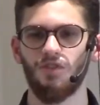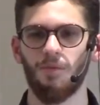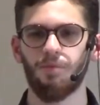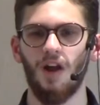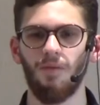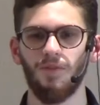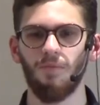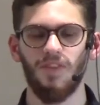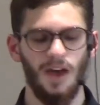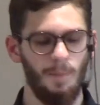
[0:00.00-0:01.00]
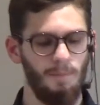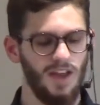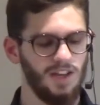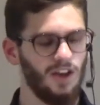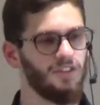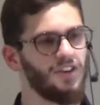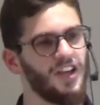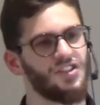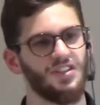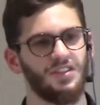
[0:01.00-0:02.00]
the problem that many other
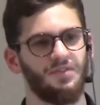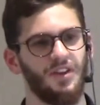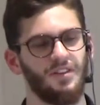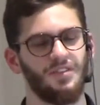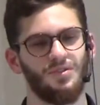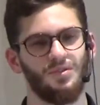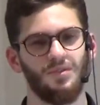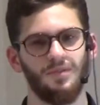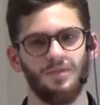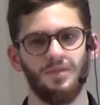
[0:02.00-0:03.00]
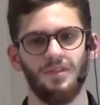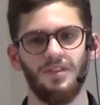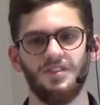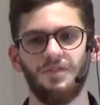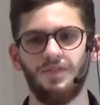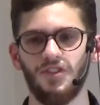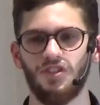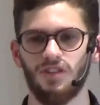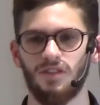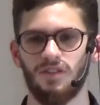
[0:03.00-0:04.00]
nations fell into,
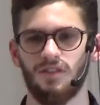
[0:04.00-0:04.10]
division.